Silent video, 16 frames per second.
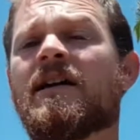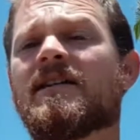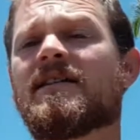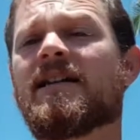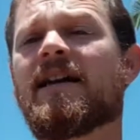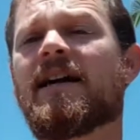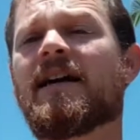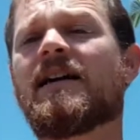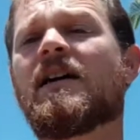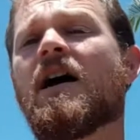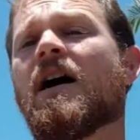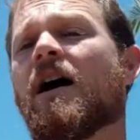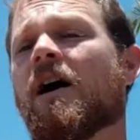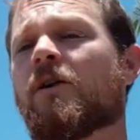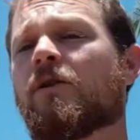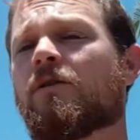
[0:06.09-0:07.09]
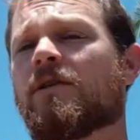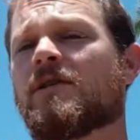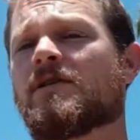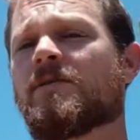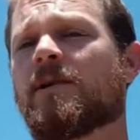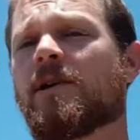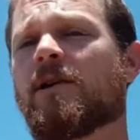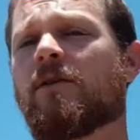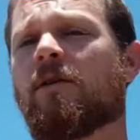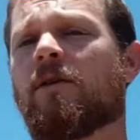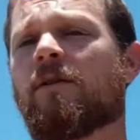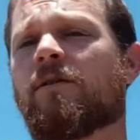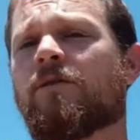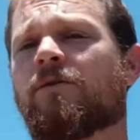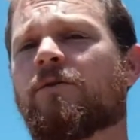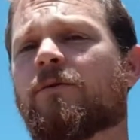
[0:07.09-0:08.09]
Today I'm going to be going
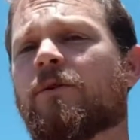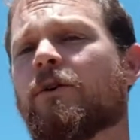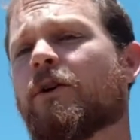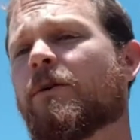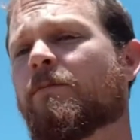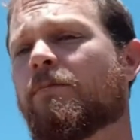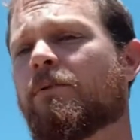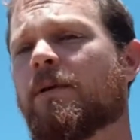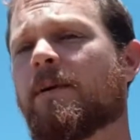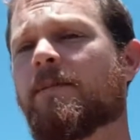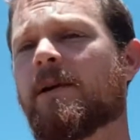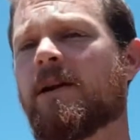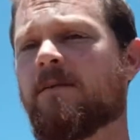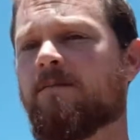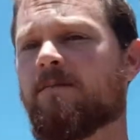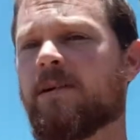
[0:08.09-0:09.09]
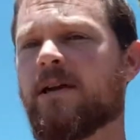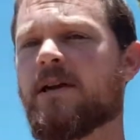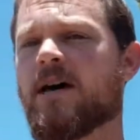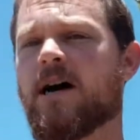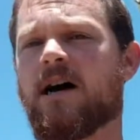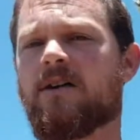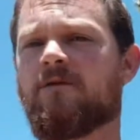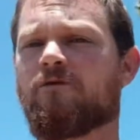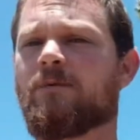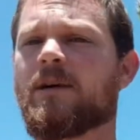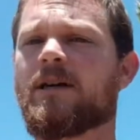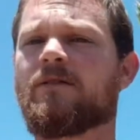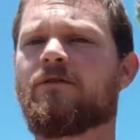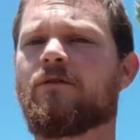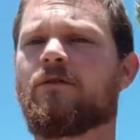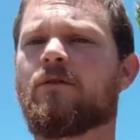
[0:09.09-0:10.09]
through prepping a beehive ready
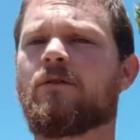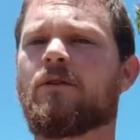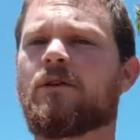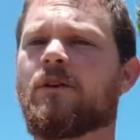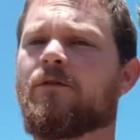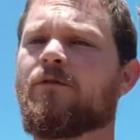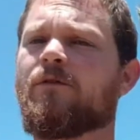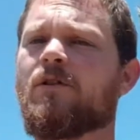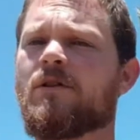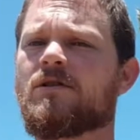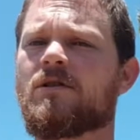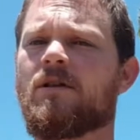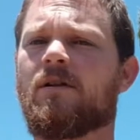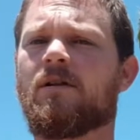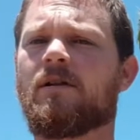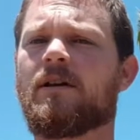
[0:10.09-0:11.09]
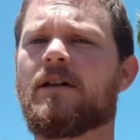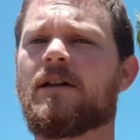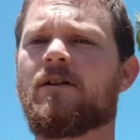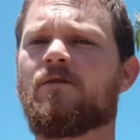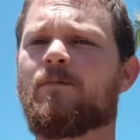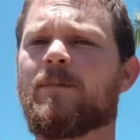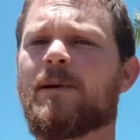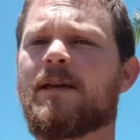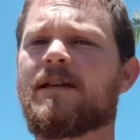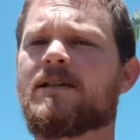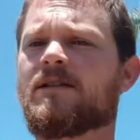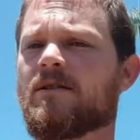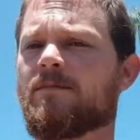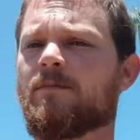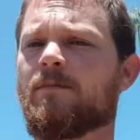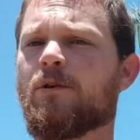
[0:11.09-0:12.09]
for your first colony of bees
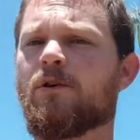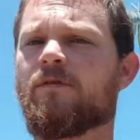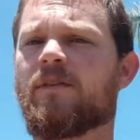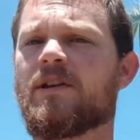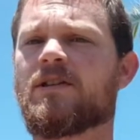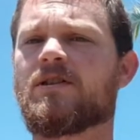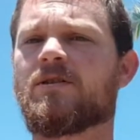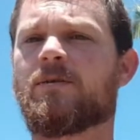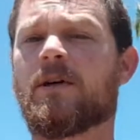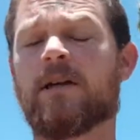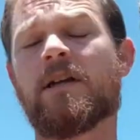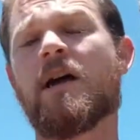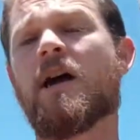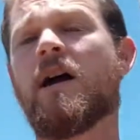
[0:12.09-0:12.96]
to move into it.